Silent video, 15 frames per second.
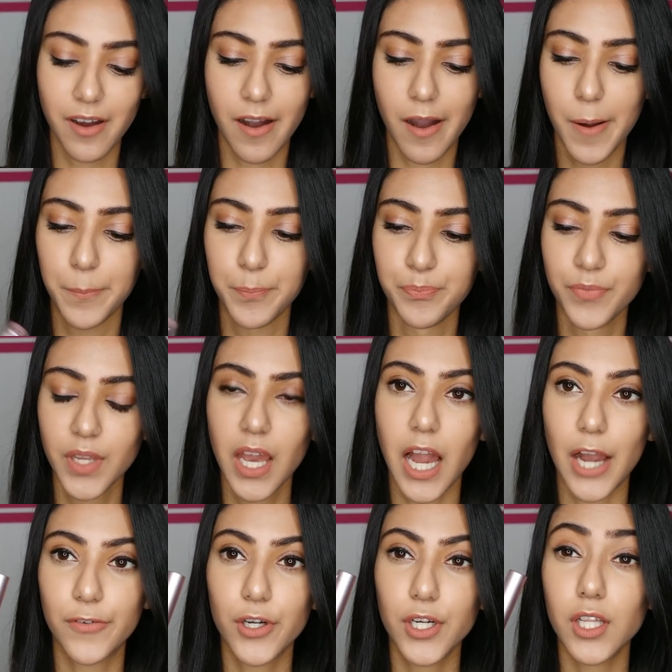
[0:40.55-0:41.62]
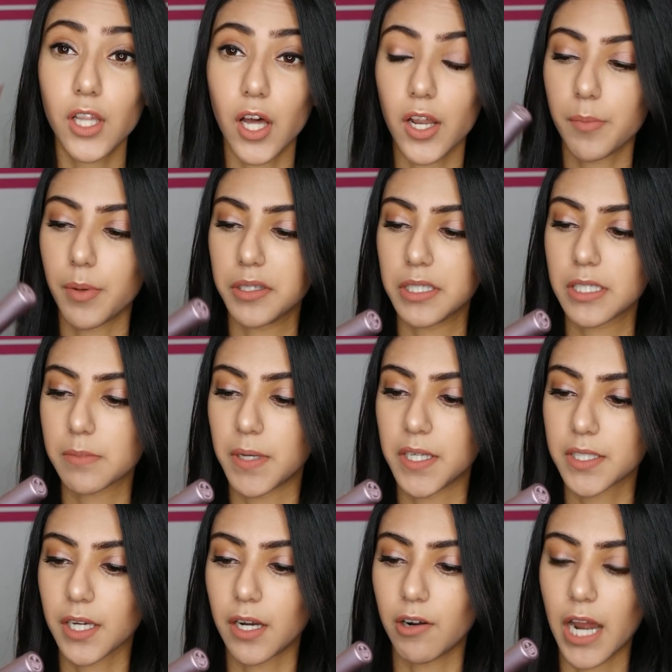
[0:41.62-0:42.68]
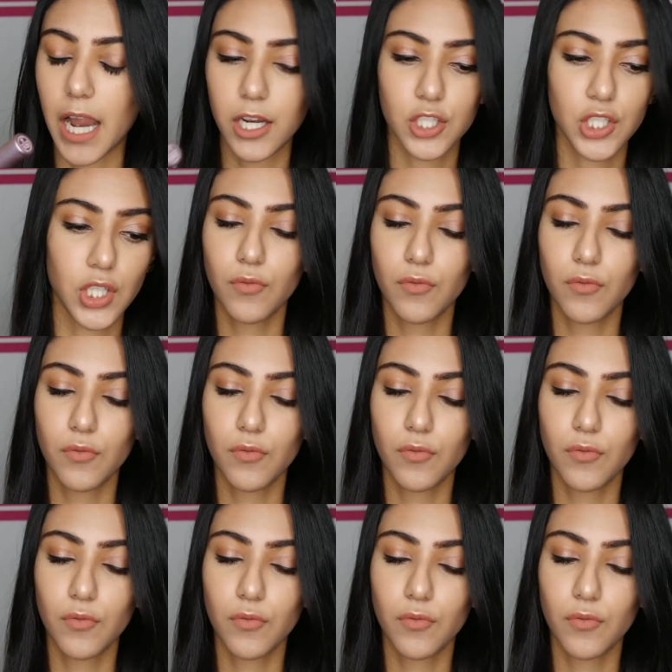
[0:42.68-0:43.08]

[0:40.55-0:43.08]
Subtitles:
I've heard a lot about this mascara actually.